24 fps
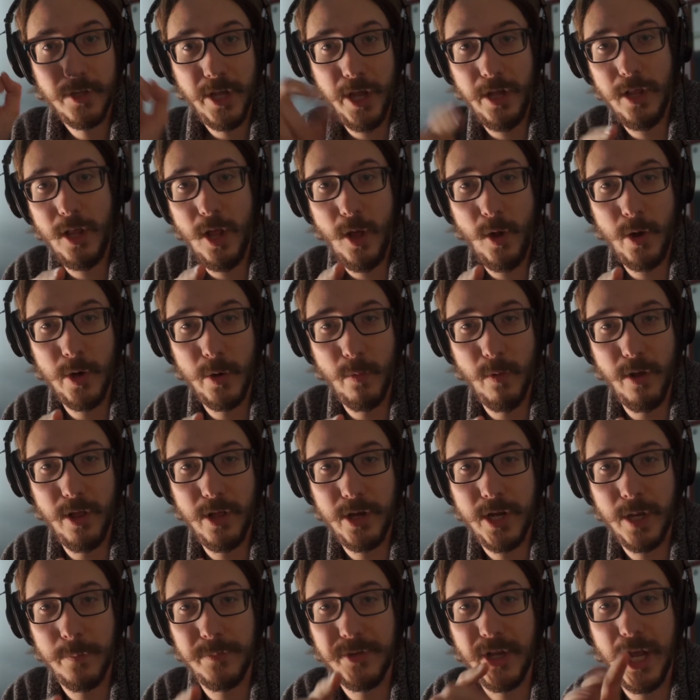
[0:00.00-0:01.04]
Hello and
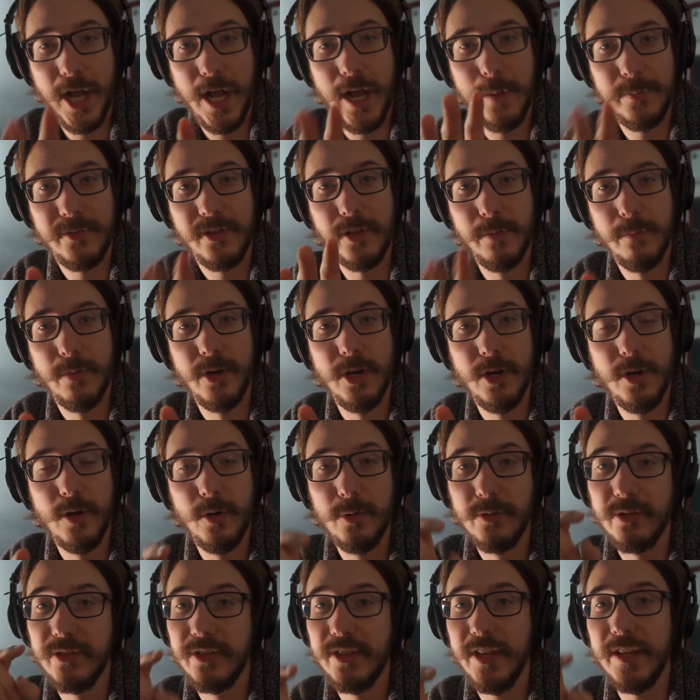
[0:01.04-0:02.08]
welcome to Hops and
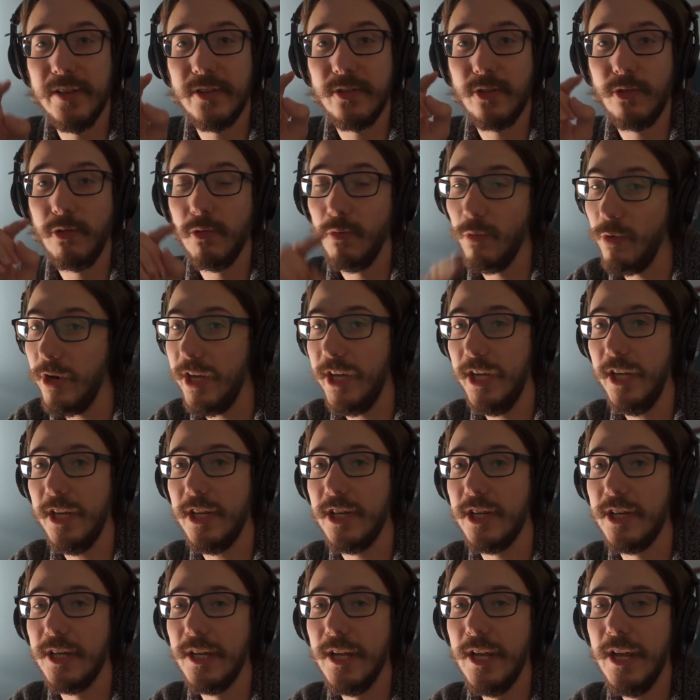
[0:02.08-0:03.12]
Bros. This
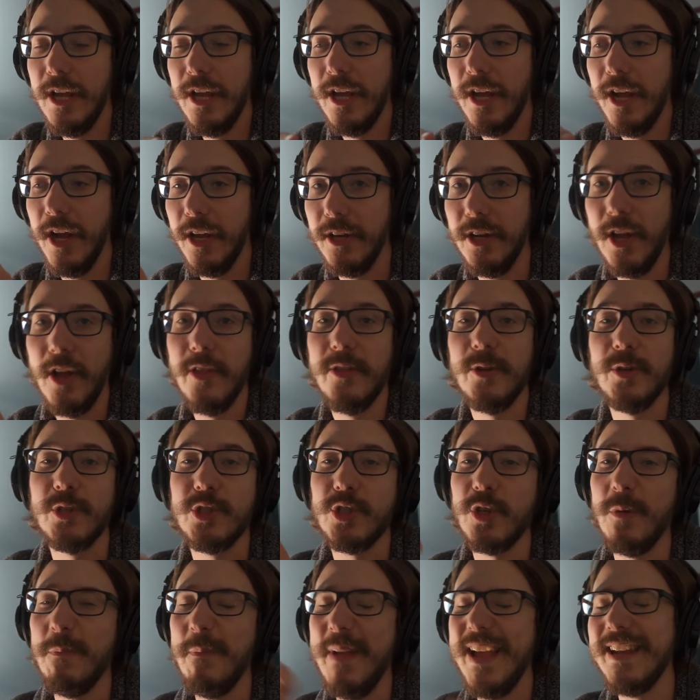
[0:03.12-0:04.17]
week, another
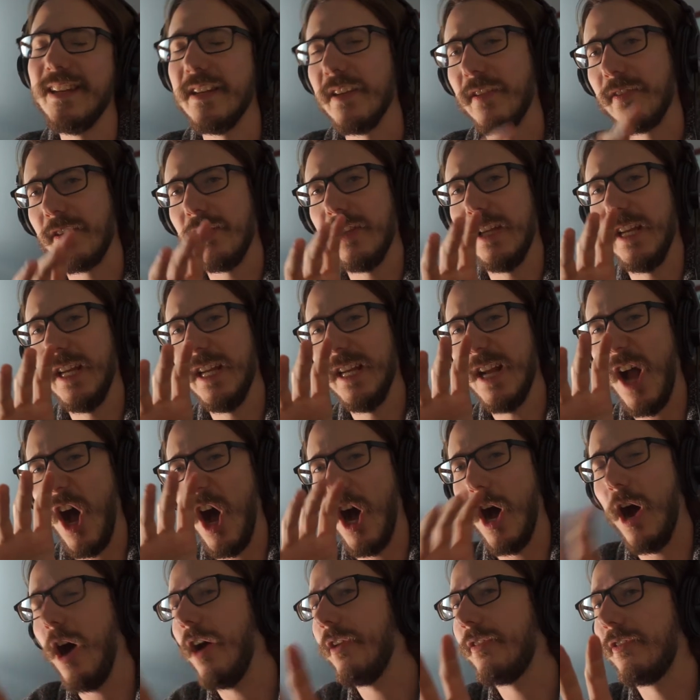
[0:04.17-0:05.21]
tremendously
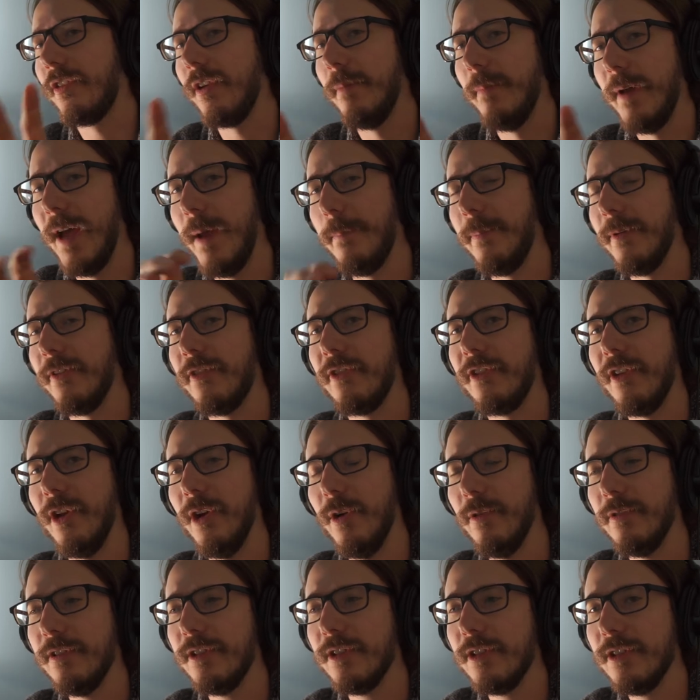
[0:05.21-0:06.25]
awesome
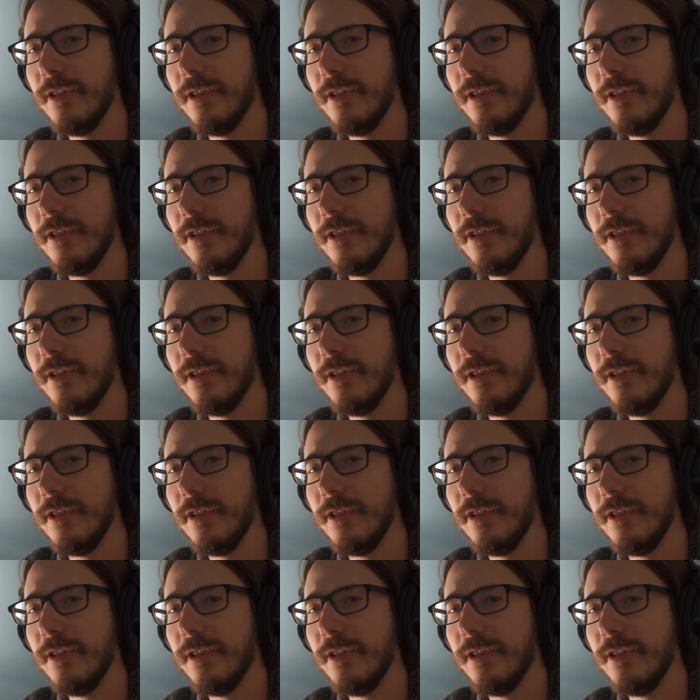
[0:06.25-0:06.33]
episode.